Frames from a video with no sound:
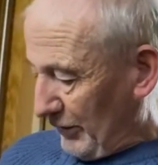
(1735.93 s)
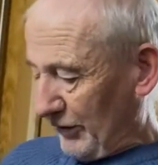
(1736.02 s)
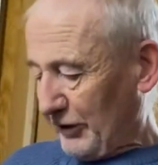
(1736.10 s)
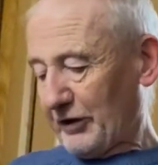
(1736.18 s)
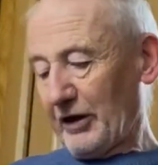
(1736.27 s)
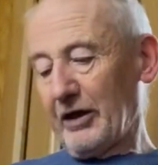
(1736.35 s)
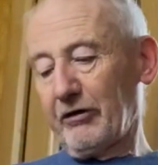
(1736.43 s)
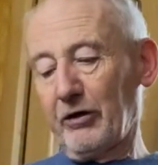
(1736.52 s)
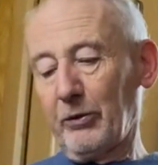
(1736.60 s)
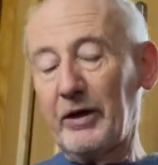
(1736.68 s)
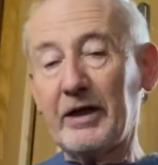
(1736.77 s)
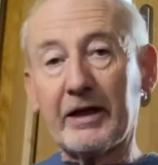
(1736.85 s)
cider of
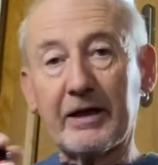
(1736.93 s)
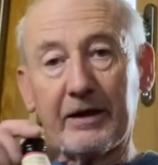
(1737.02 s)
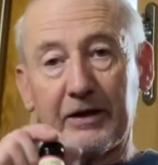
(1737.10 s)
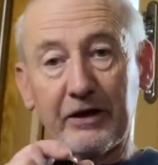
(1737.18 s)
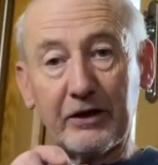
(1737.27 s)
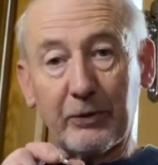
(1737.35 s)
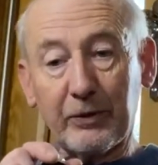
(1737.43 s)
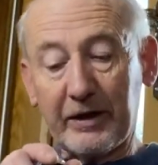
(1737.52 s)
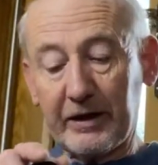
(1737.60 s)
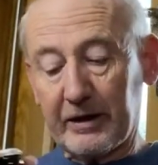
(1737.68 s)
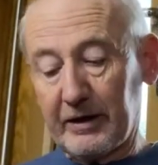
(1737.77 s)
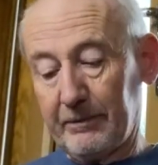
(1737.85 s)
the week this
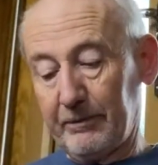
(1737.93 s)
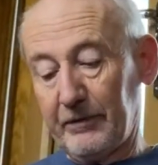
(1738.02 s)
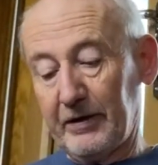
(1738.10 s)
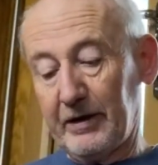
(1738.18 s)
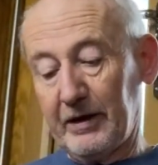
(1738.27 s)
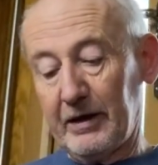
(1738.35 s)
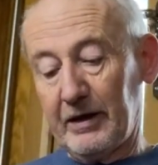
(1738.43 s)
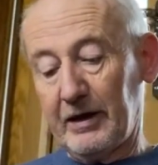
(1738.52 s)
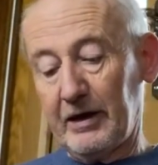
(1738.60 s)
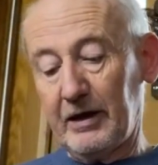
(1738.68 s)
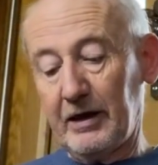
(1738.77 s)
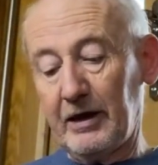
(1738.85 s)
week
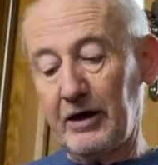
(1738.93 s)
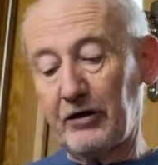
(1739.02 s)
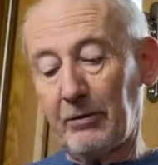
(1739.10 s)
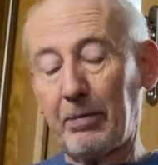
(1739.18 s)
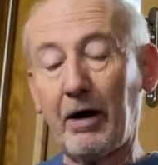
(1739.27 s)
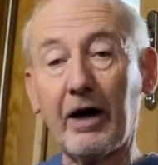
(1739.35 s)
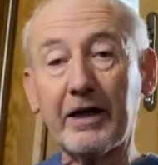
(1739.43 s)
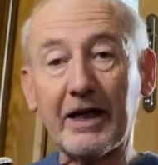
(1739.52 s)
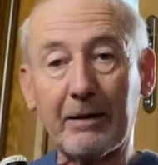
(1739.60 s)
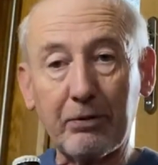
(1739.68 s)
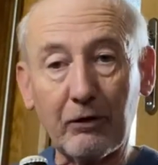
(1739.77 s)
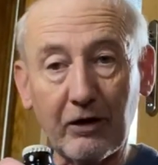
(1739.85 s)
is a
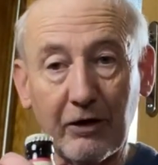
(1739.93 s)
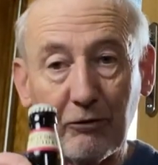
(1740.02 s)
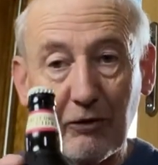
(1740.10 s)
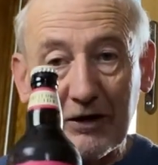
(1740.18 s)
pineapple and